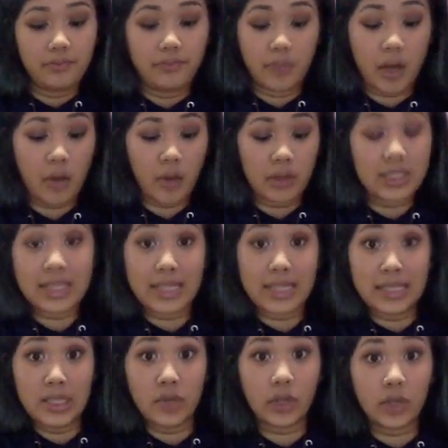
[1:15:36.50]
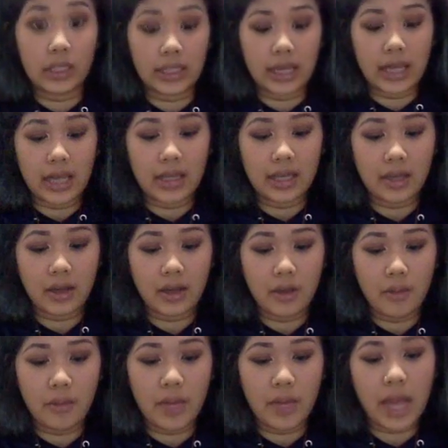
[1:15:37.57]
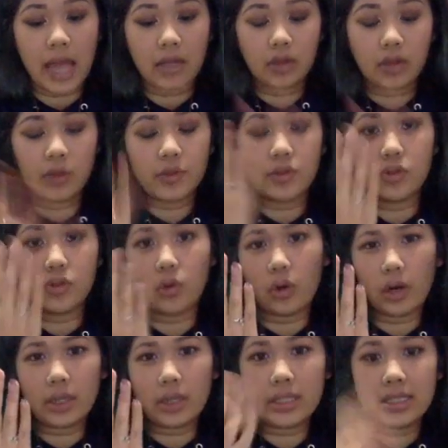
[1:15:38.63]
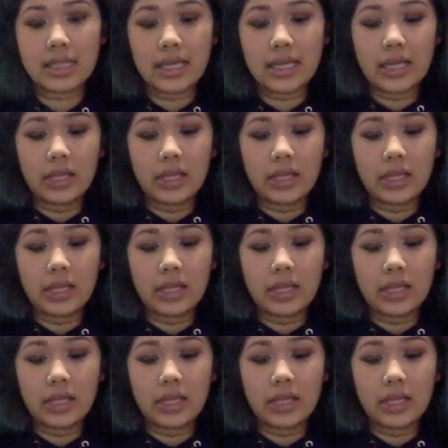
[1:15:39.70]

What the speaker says: but I want to say secretly, I think behind closed doors,